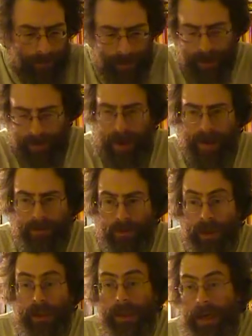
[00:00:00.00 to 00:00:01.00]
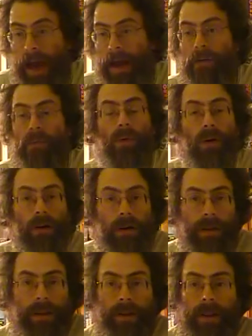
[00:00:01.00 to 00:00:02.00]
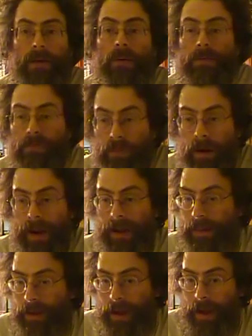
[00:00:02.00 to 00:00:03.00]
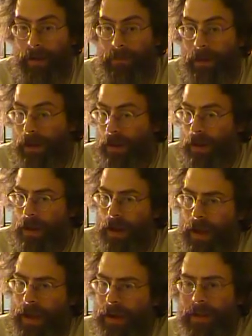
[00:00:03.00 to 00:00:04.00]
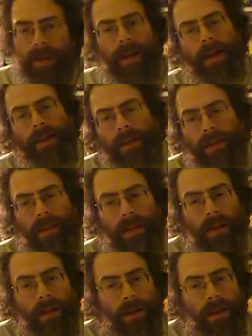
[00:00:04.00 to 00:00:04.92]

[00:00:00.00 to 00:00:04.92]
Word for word: Because I really had a worry that they would break the game. In a sense,